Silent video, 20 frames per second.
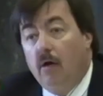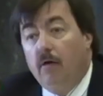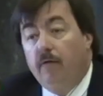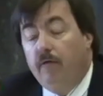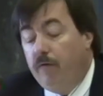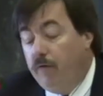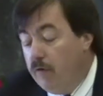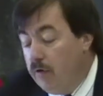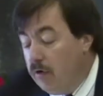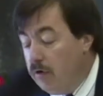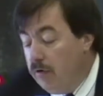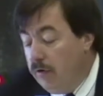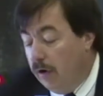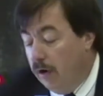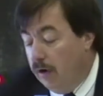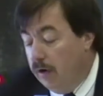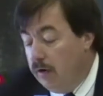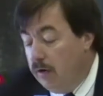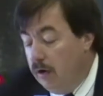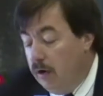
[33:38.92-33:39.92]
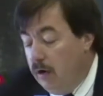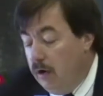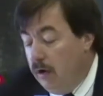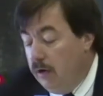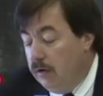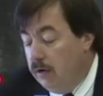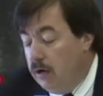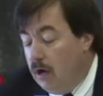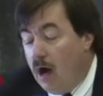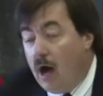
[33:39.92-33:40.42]
Further,
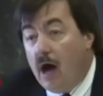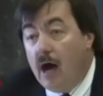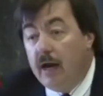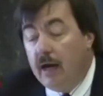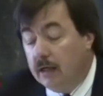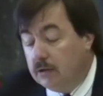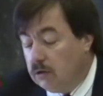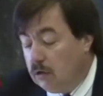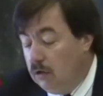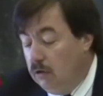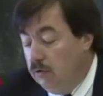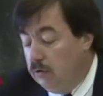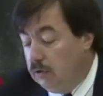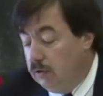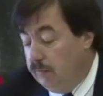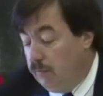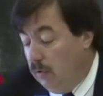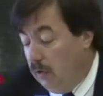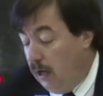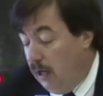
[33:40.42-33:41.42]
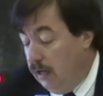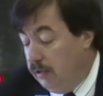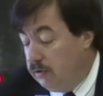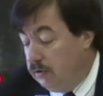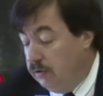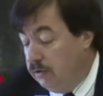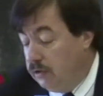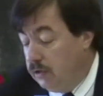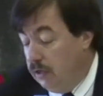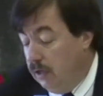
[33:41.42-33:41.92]
non-exclusive
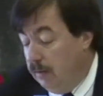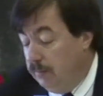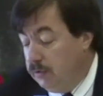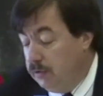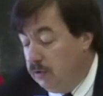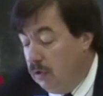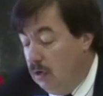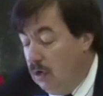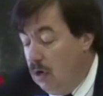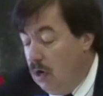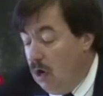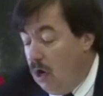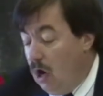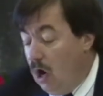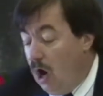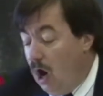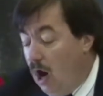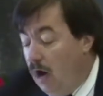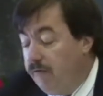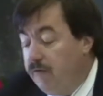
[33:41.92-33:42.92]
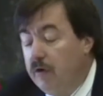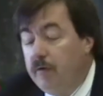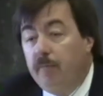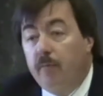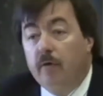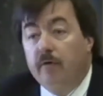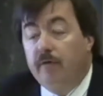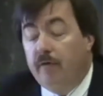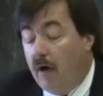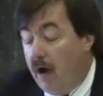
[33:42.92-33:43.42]
relationships often
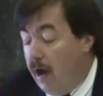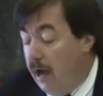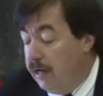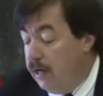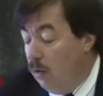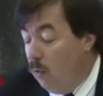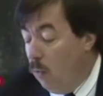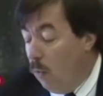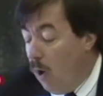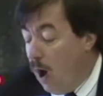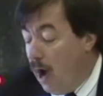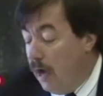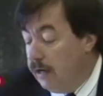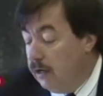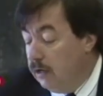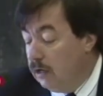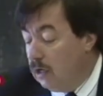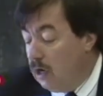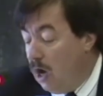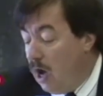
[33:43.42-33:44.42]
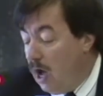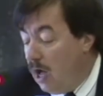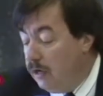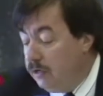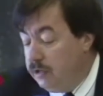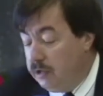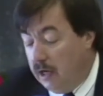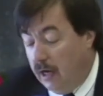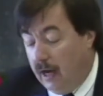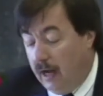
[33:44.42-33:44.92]
provide a wider
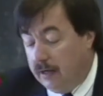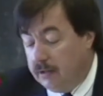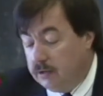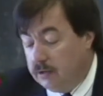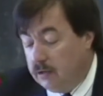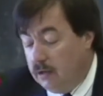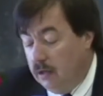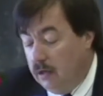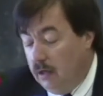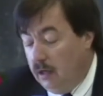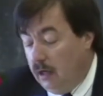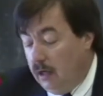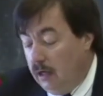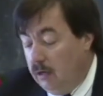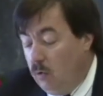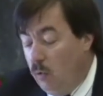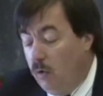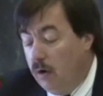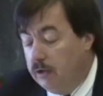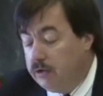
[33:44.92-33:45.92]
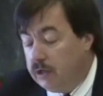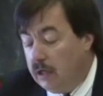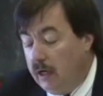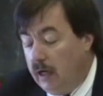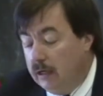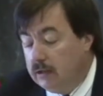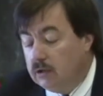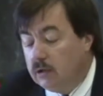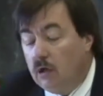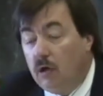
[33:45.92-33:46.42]
context in which
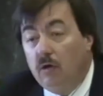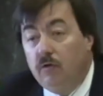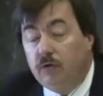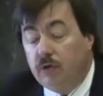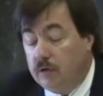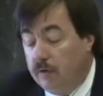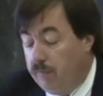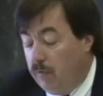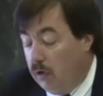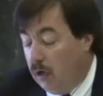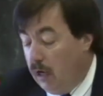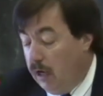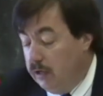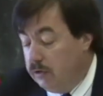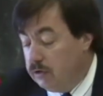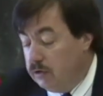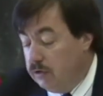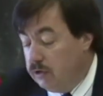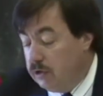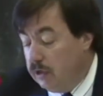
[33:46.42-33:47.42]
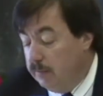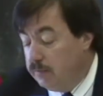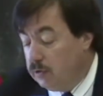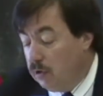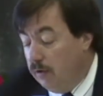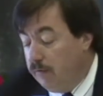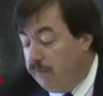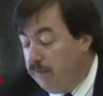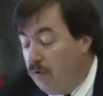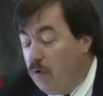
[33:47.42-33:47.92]
exclusive relationships
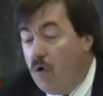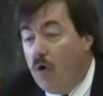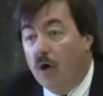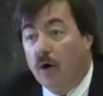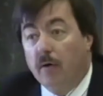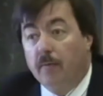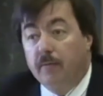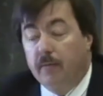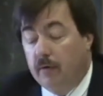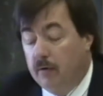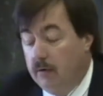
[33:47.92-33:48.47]
are formed,